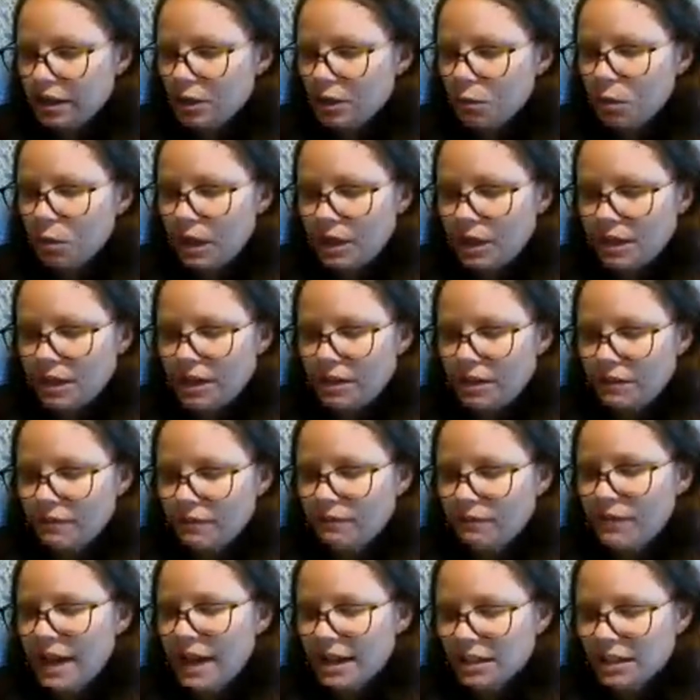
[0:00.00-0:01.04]
in the
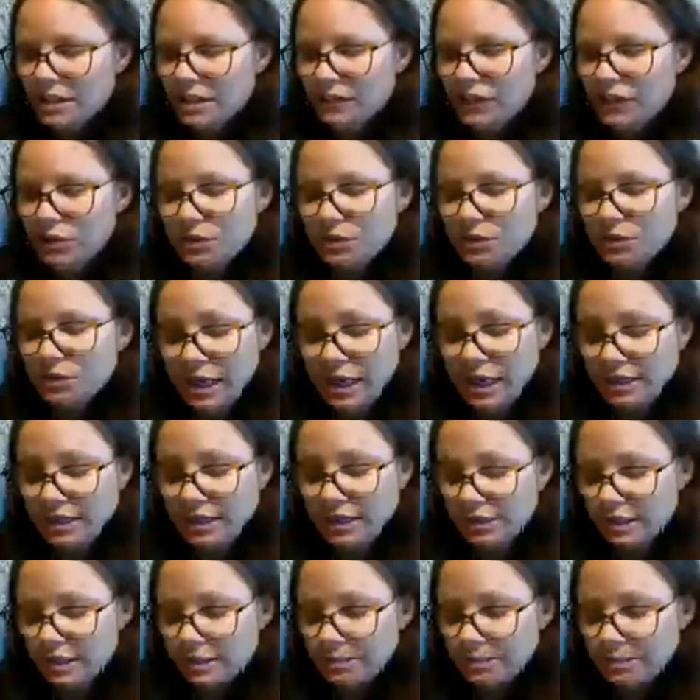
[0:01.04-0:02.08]
next few
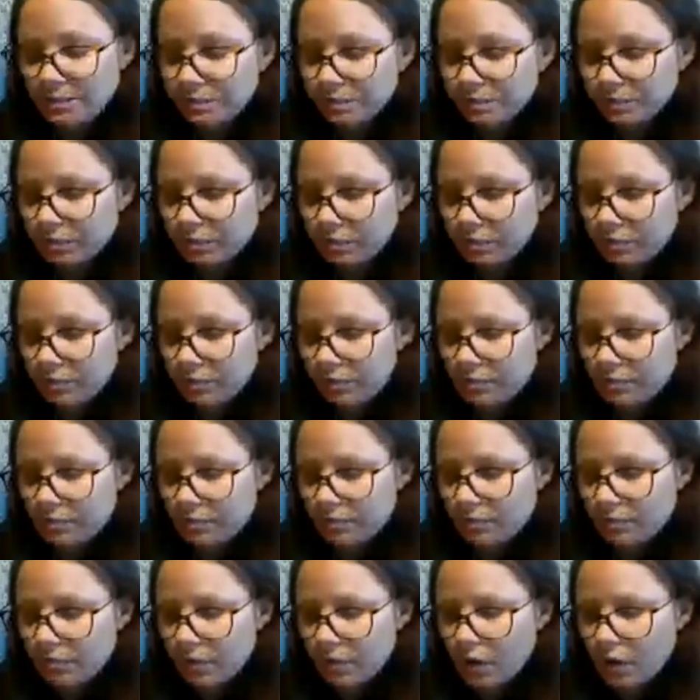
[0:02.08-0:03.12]
seconds.
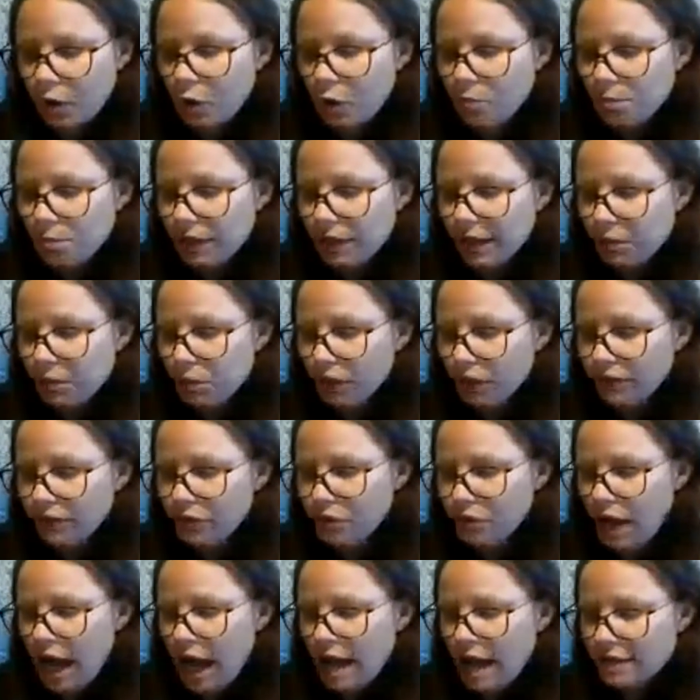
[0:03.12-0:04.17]
"Home plate, what have you
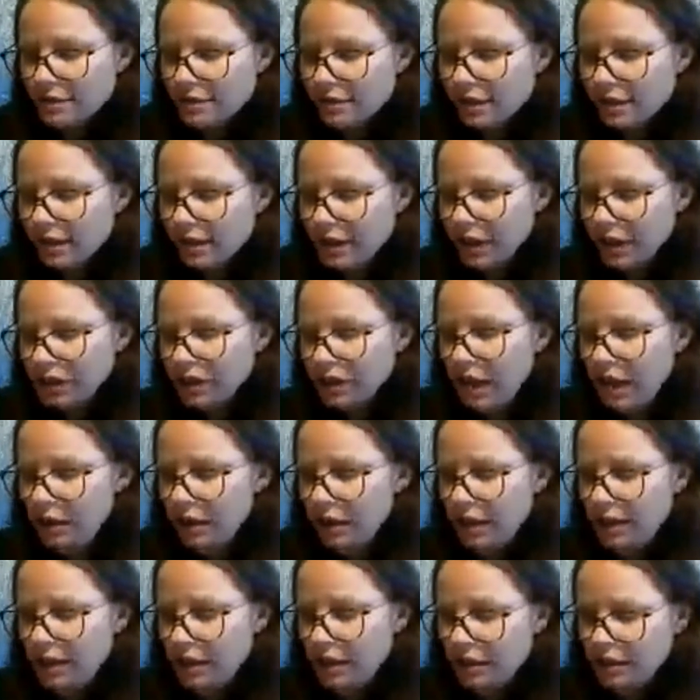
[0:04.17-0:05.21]
got?" Sinclair shouted
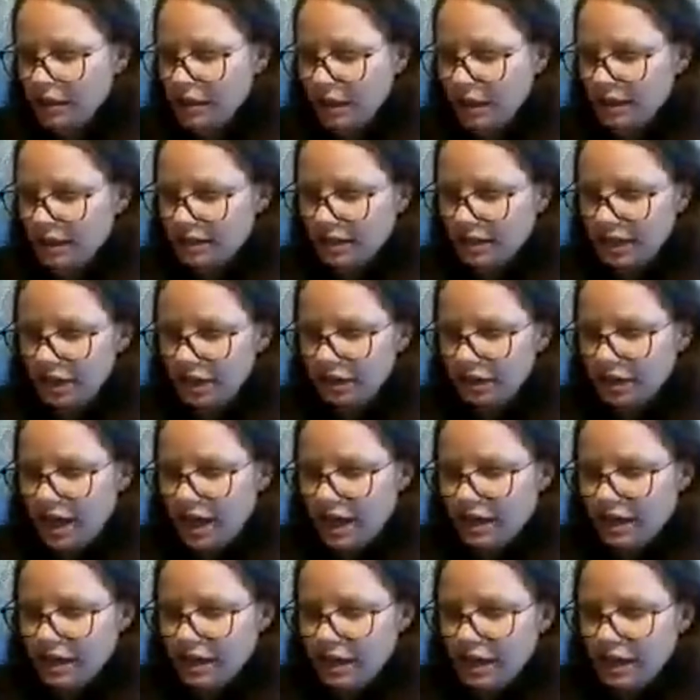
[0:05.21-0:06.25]
into his secure line
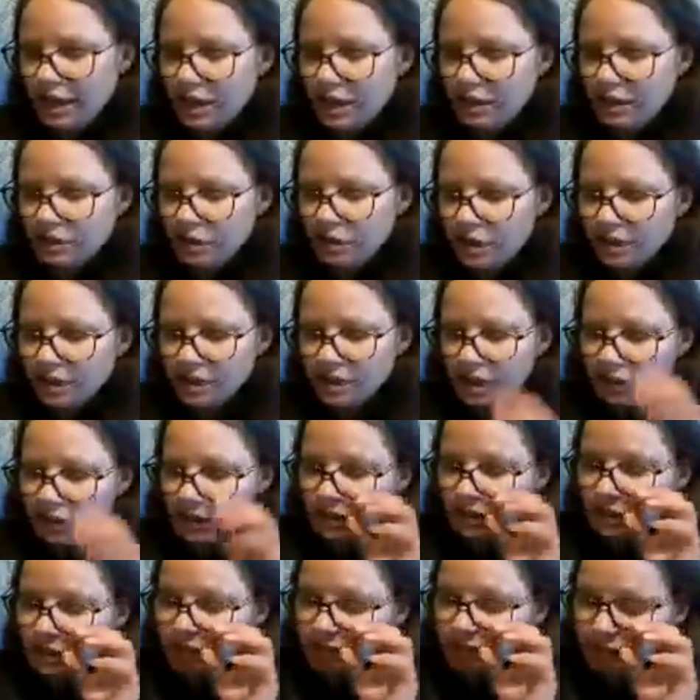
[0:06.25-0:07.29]
to the Secret
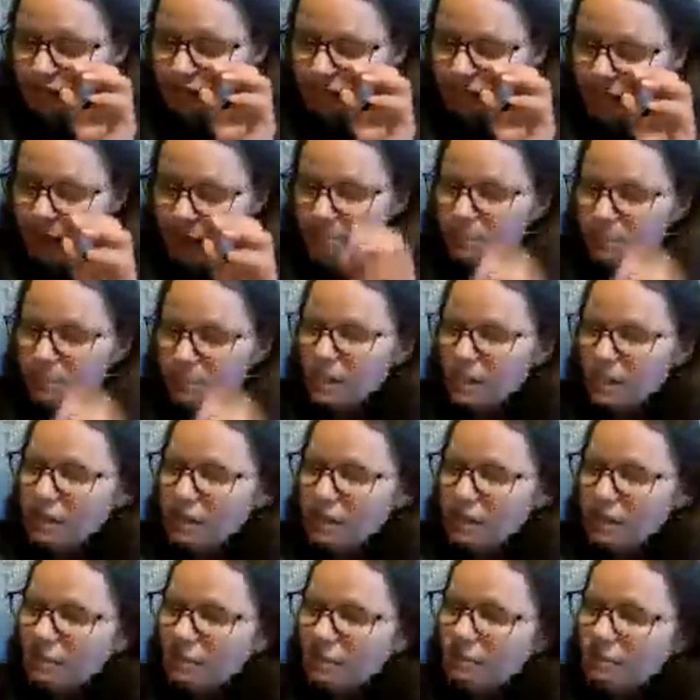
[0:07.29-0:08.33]
Service Ops
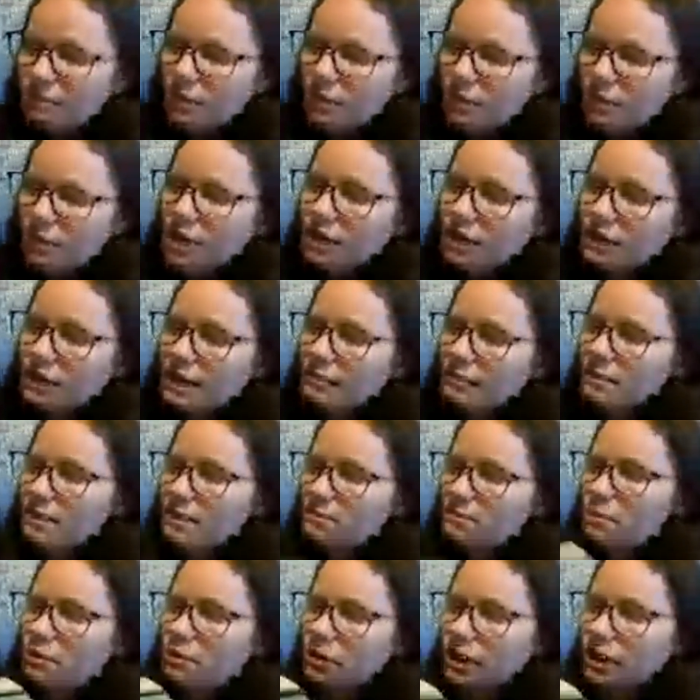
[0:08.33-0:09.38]
Center. "Gambit's
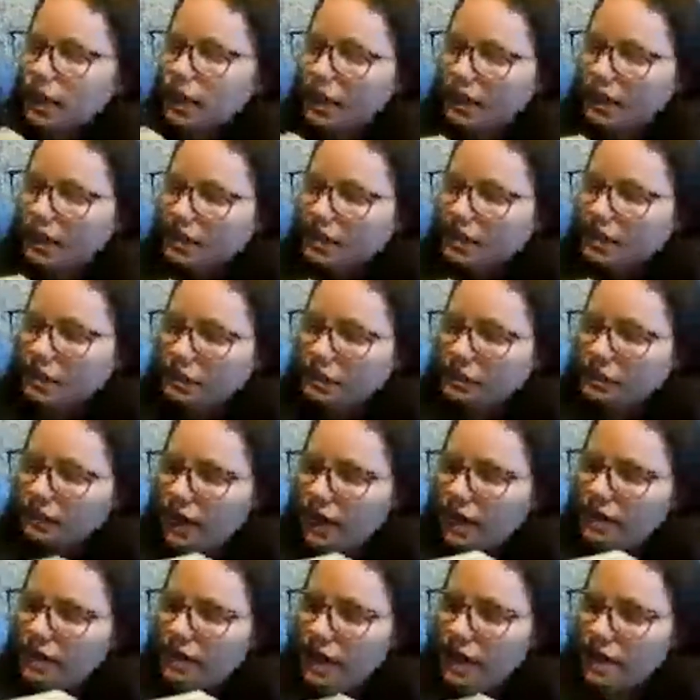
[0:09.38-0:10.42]
motorcade is under
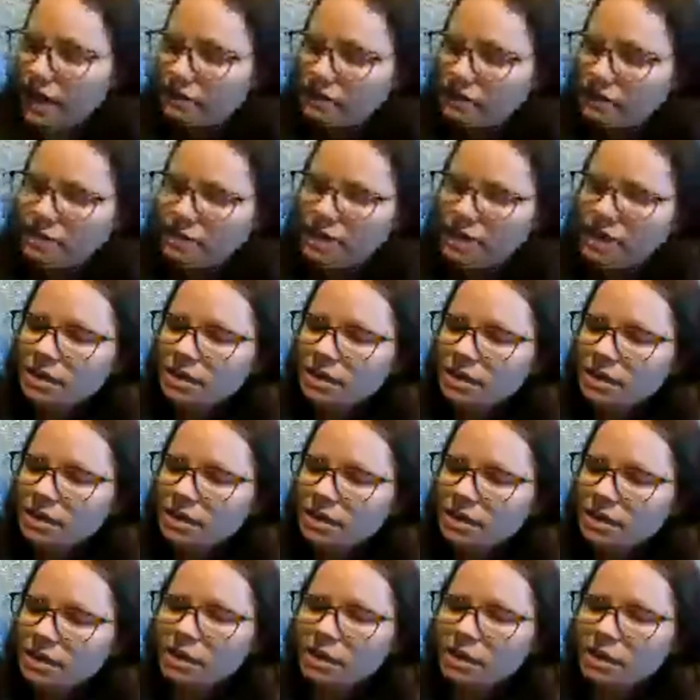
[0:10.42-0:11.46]
fire. I repeat,
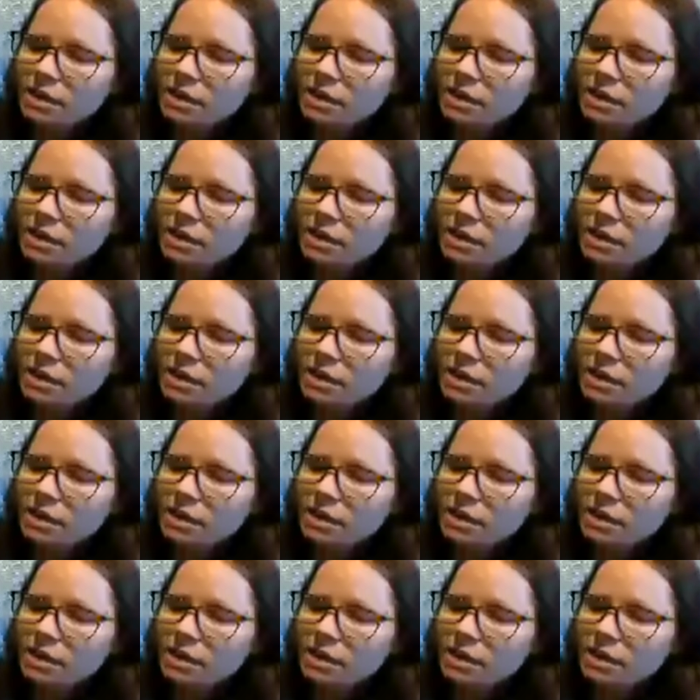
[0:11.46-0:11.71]
motorcade